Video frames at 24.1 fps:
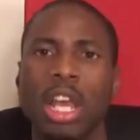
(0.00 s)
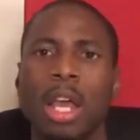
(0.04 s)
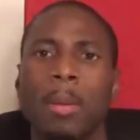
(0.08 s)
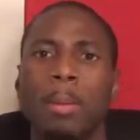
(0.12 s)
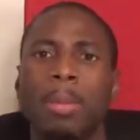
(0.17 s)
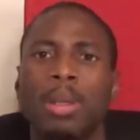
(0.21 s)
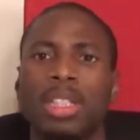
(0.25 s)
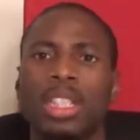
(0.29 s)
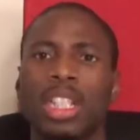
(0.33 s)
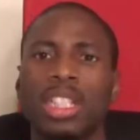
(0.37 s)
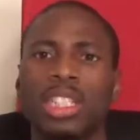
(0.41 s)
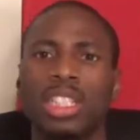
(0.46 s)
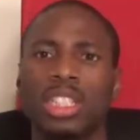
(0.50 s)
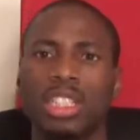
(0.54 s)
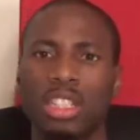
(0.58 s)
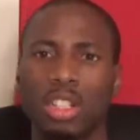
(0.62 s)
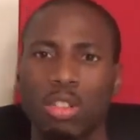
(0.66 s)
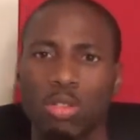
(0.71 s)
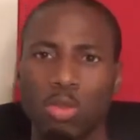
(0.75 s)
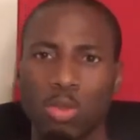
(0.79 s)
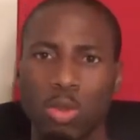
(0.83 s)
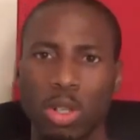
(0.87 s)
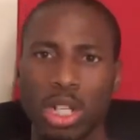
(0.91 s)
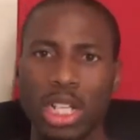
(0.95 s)
but this is a
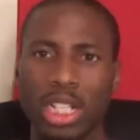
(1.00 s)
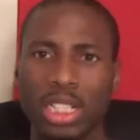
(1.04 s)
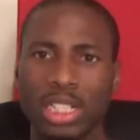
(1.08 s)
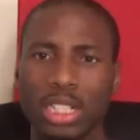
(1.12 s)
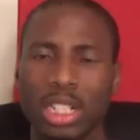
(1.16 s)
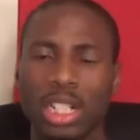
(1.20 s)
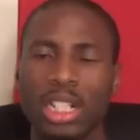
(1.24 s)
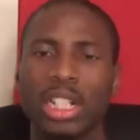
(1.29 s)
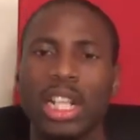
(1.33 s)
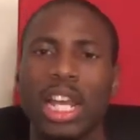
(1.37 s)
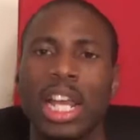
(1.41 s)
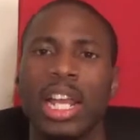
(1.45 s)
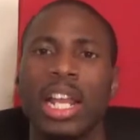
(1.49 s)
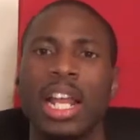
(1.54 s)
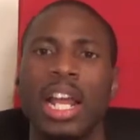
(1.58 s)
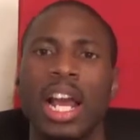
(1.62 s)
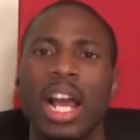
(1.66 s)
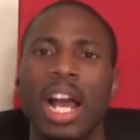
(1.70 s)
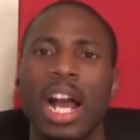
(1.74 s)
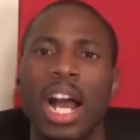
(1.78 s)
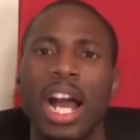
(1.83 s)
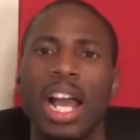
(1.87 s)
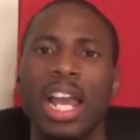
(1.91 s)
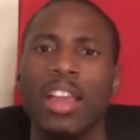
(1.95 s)
reasoning that
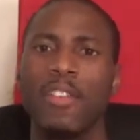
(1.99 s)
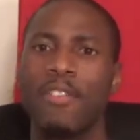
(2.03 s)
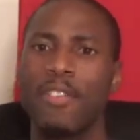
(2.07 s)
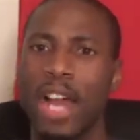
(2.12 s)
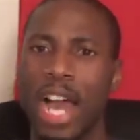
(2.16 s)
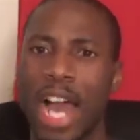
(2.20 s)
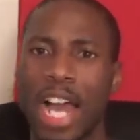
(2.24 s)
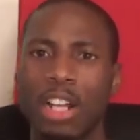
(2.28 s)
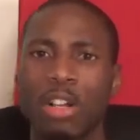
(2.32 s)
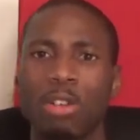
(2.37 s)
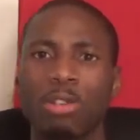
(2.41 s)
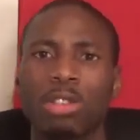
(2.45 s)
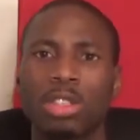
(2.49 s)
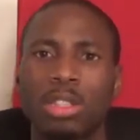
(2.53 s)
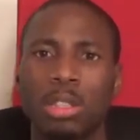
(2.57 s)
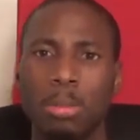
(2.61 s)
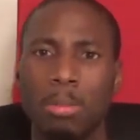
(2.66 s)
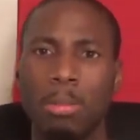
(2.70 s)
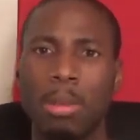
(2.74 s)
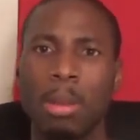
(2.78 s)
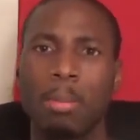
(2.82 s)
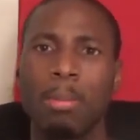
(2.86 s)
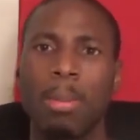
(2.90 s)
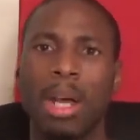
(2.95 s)
if I don't
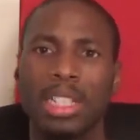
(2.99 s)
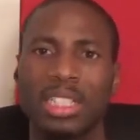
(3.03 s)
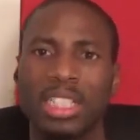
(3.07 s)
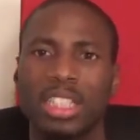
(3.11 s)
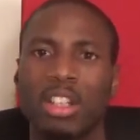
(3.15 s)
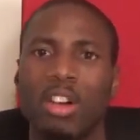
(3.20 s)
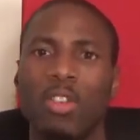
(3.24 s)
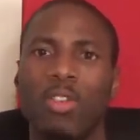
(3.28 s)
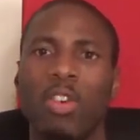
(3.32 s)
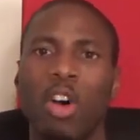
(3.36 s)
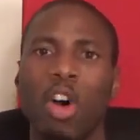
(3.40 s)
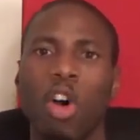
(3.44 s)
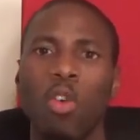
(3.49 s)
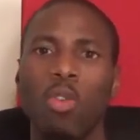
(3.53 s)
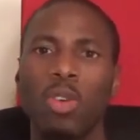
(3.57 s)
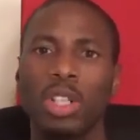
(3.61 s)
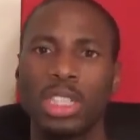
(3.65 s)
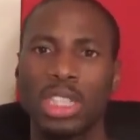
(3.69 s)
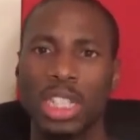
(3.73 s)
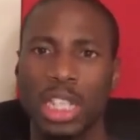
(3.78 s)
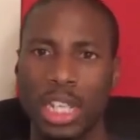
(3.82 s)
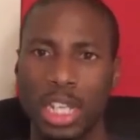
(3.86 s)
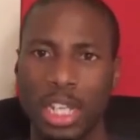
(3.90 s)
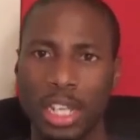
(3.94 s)
submit myself over
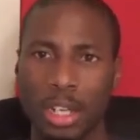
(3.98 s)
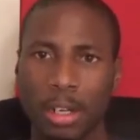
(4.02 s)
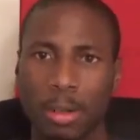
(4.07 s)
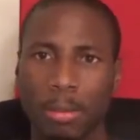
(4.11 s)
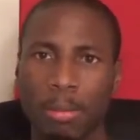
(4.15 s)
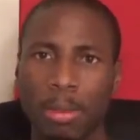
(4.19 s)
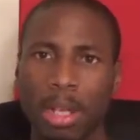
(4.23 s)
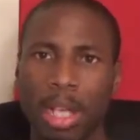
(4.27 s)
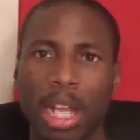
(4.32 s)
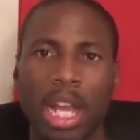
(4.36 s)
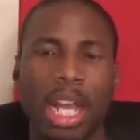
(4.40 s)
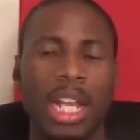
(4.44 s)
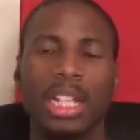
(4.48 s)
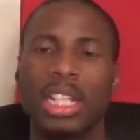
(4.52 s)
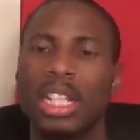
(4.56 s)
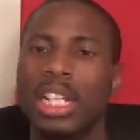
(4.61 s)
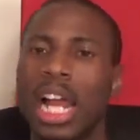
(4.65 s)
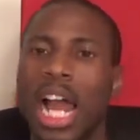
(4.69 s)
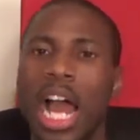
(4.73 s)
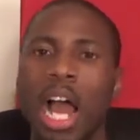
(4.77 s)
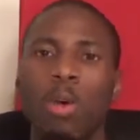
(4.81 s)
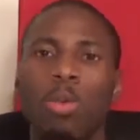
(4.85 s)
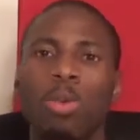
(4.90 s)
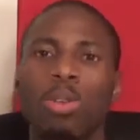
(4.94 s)
to him, then
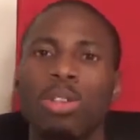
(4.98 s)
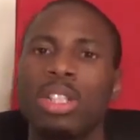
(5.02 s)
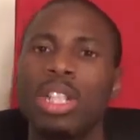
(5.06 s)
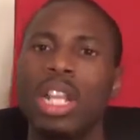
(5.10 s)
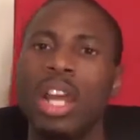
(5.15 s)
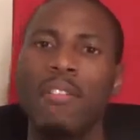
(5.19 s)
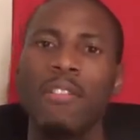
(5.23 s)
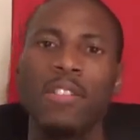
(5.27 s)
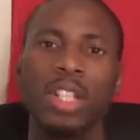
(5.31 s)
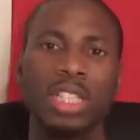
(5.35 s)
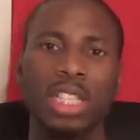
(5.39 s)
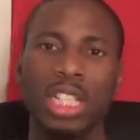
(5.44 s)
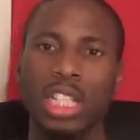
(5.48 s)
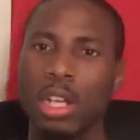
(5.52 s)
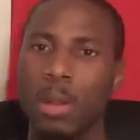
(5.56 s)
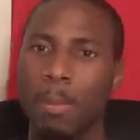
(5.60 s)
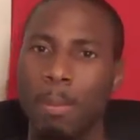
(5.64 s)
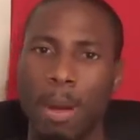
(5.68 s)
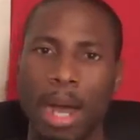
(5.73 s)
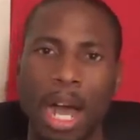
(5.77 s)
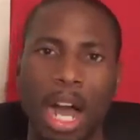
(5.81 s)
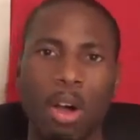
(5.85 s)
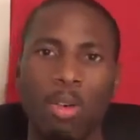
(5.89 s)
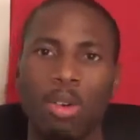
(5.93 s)
I will never see the
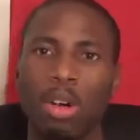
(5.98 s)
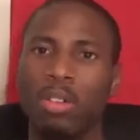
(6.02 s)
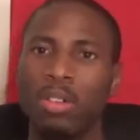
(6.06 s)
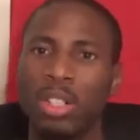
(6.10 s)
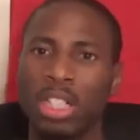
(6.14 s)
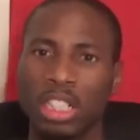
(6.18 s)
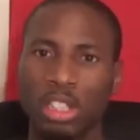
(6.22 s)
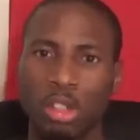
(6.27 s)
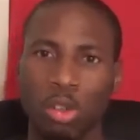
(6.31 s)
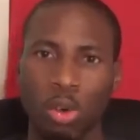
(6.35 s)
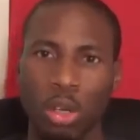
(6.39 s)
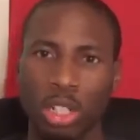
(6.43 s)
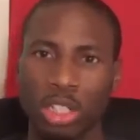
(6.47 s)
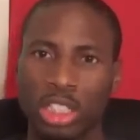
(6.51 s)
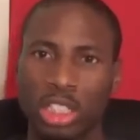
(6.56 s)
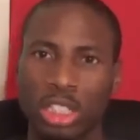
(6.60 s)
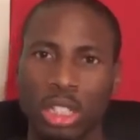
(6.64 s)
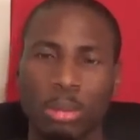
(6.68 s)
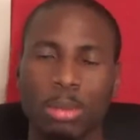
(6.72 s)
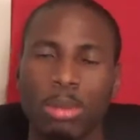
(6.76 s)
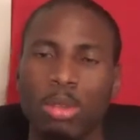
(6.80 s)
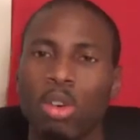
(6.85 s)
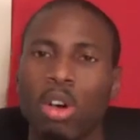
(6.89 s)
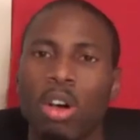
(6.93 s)
power of his
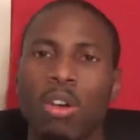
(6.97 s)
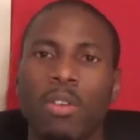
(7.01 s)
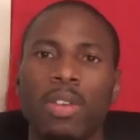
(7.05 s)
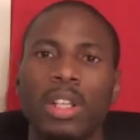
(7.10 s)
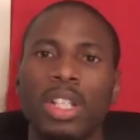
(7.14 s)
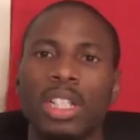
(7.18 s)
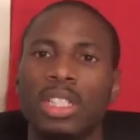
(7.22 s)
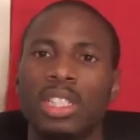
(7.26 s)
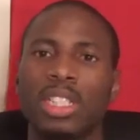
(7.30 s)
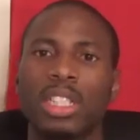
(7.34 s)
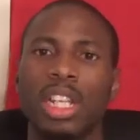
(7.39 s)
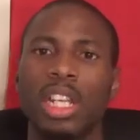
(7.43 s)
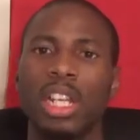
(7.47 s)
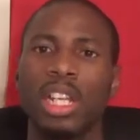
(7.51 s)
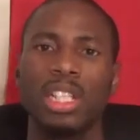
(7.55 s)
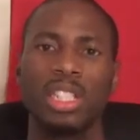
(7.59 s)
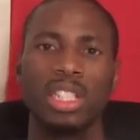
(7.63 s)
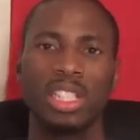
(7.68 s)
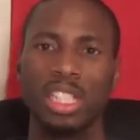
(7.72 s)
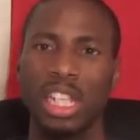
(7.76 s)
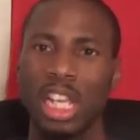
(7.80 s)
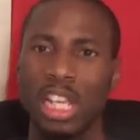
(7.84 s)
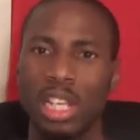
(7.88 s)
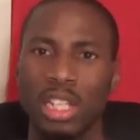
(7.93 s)
lordship nor of his,
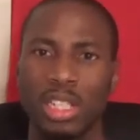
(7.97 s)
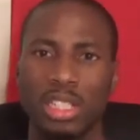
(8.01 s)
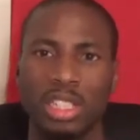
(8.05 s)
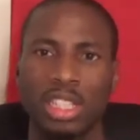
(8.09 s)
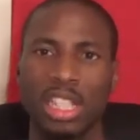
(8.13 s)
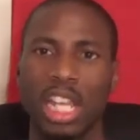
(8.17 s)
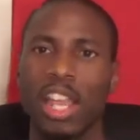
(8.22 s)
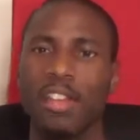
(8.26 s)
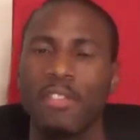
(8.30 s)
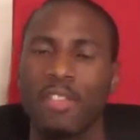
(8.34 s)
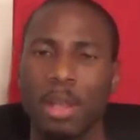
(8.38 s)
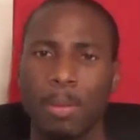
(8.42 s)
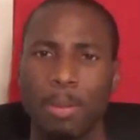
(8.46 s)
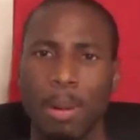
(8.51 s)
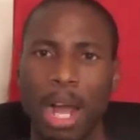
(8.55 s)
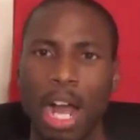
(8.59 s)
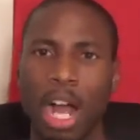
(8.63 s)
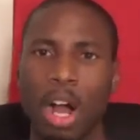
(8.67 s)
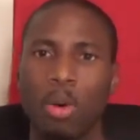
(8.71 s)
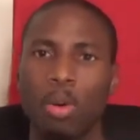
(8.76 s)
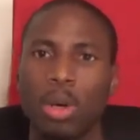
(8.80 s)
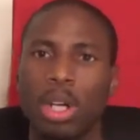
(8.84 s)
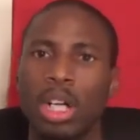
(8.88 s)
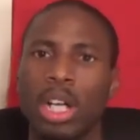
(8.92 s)
his, his saving
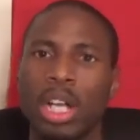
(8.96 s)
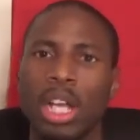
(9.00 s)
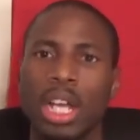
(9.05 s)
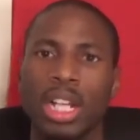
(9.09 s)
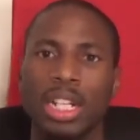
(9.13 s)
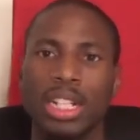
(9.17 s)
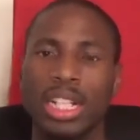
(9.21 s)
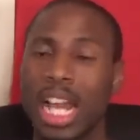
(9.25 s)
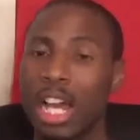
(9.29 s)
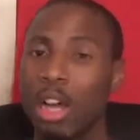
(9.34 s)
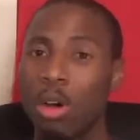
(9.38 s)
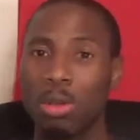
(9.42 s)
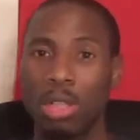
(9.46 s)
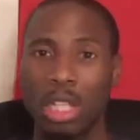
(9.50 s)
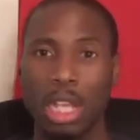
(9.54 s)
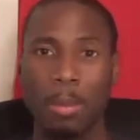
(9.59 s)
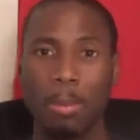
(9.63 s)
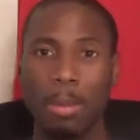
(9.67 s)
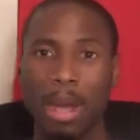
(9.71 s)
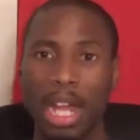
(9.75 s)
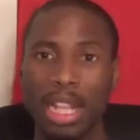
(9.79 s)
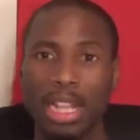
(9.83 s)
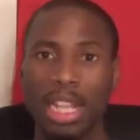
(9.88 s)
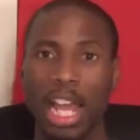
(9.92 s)
power, not only in
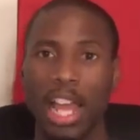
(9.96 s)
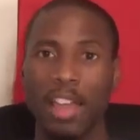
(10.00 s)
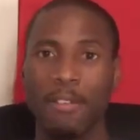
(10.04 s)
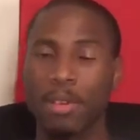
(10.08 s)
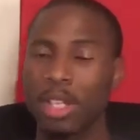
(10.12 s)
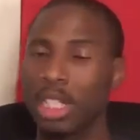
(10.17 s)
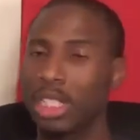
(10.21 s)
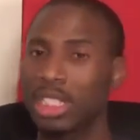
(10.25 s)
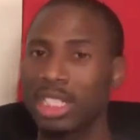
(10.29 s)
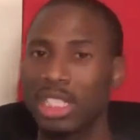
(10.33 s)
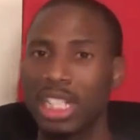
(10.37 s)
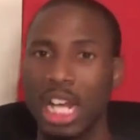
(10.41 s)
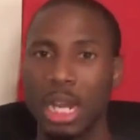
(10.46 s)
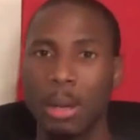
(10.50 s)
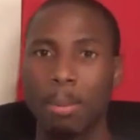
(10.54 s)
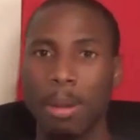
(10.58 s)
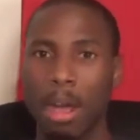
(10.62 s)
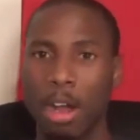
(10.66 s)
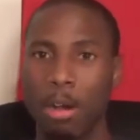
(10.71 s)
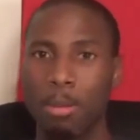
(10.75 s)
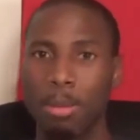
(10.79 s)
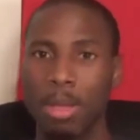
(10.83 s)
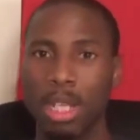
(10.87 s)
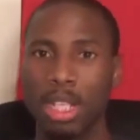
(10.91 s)
my life, because it's not
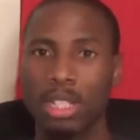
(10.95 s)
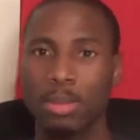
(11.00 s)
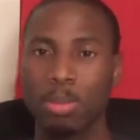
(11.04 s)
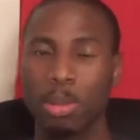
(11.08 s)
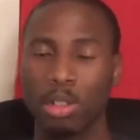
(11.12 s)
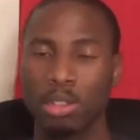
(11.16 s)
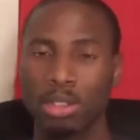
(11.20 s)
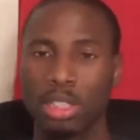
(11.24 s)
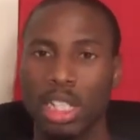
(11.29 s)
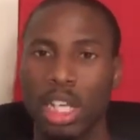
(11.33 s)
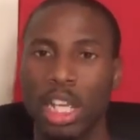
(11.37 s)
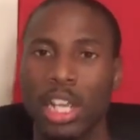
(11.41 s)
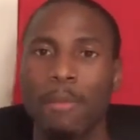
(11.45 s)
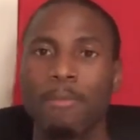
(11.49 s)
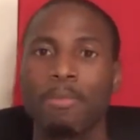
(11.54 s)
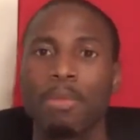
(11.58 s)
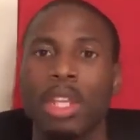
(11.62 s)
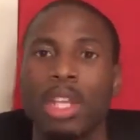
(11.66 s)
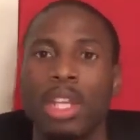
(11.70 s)
about me per se,